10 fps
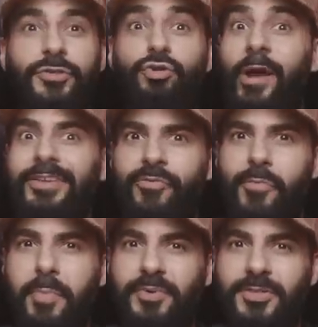you're trying to
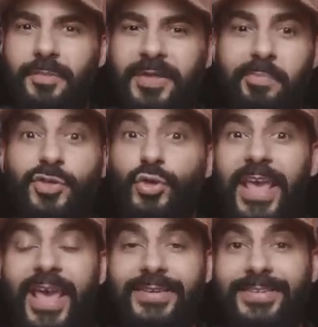remember something but you
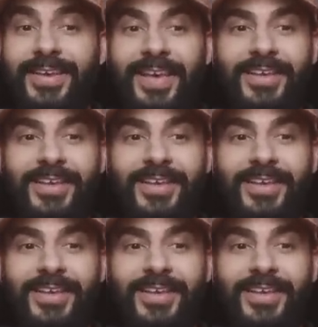can't.